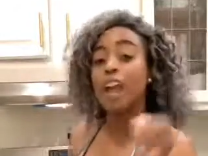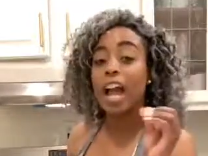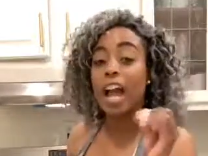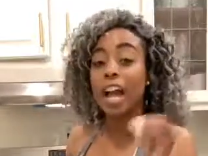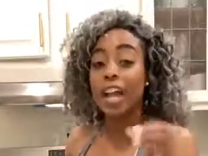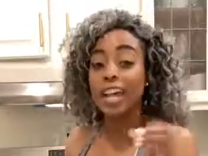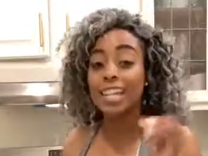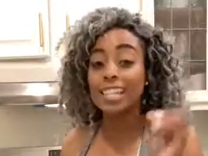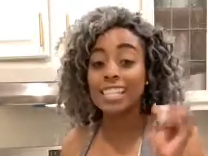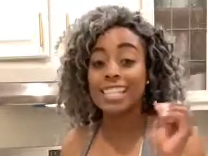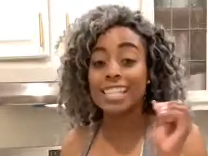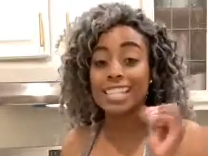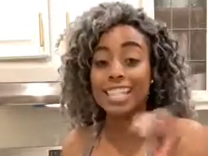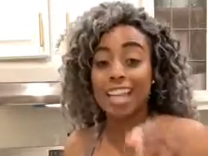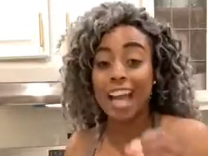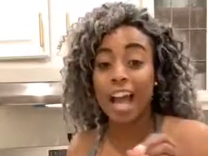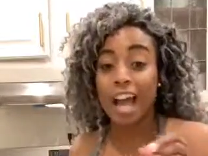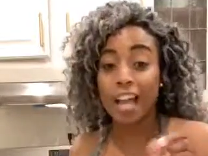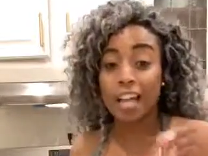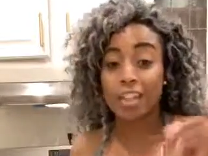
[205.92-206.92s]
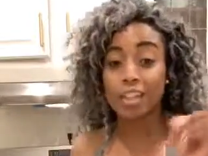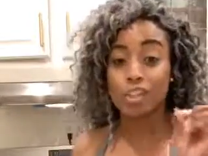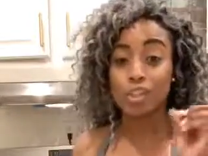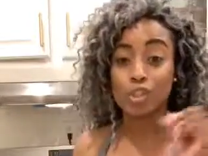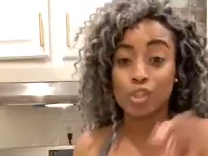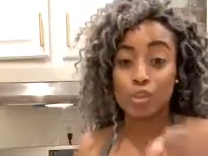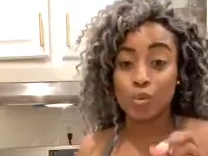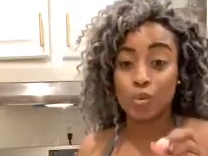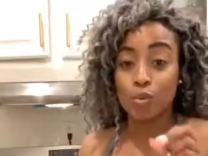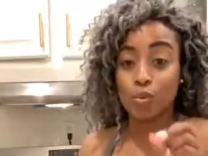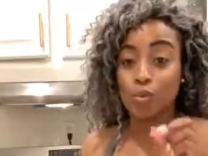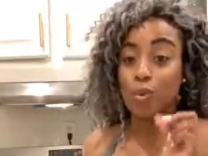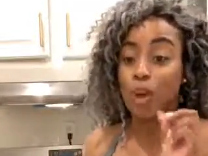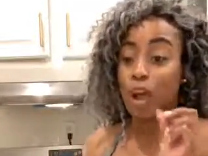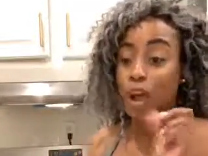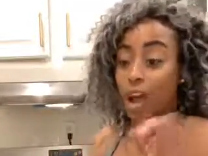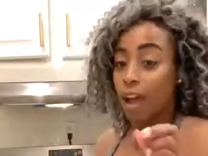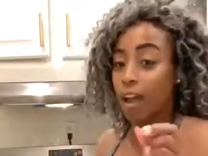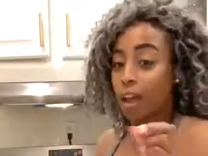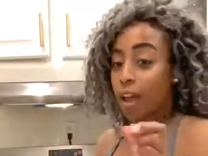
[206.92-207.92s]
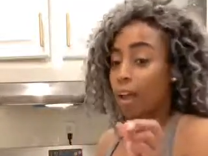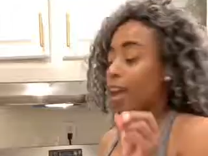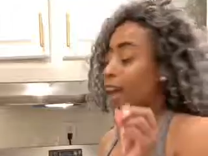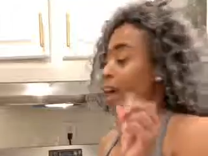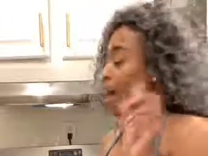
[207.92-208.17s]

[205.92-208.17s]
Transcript: your eye is not too hot.